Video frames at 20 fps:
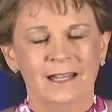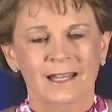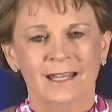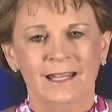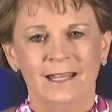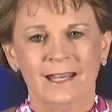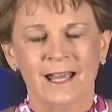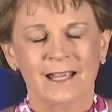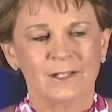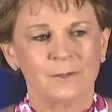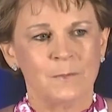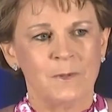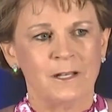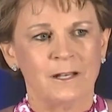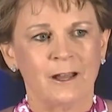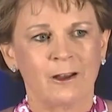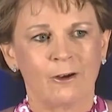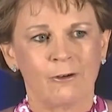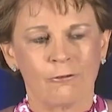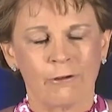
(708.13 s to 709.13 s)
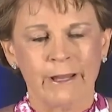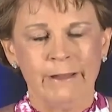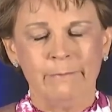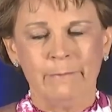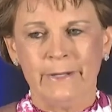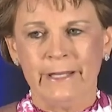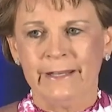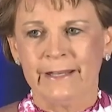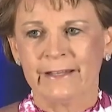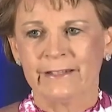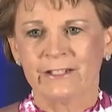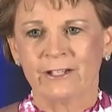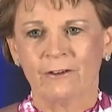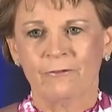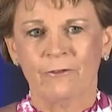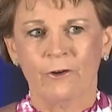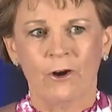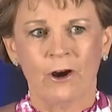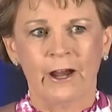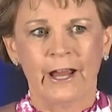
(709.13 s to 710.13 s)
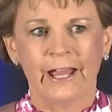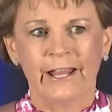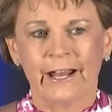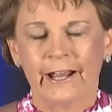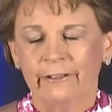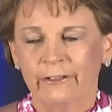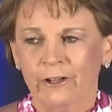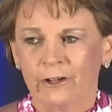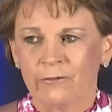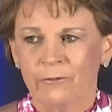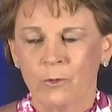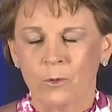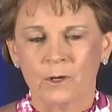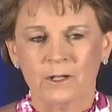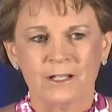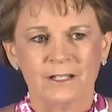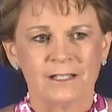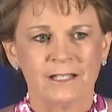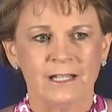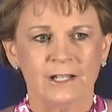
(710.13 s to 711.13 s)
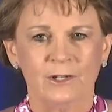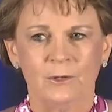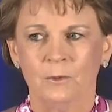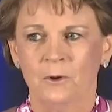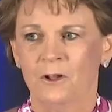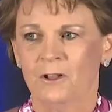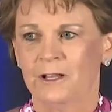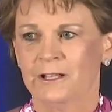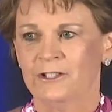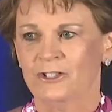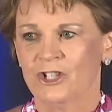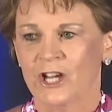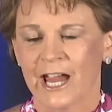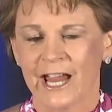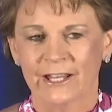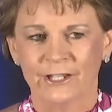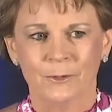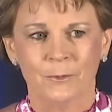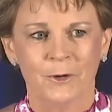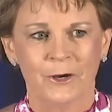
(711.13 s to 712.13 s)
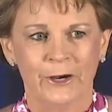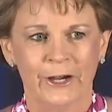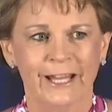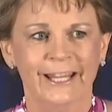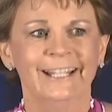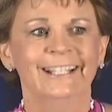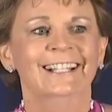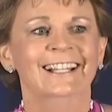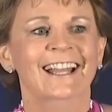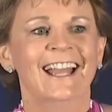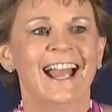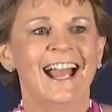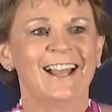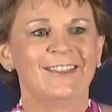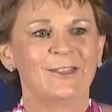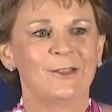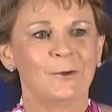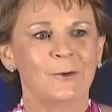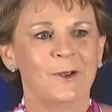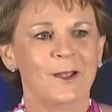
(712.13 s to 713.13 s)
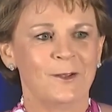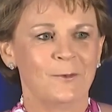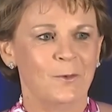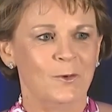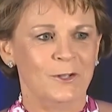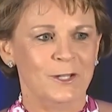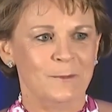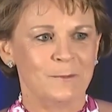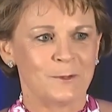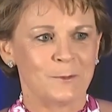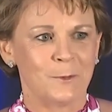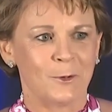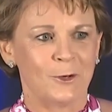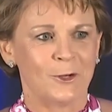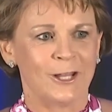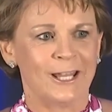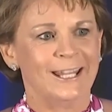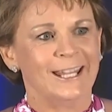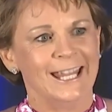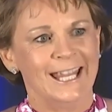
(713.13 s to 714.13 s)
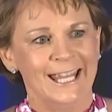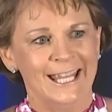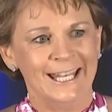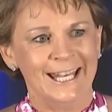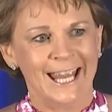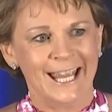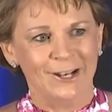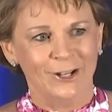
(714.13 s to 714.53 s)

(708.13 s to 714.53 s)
It has been a great meeting so far, and I look forward to seeing you all in January at the Williamsburg Inn and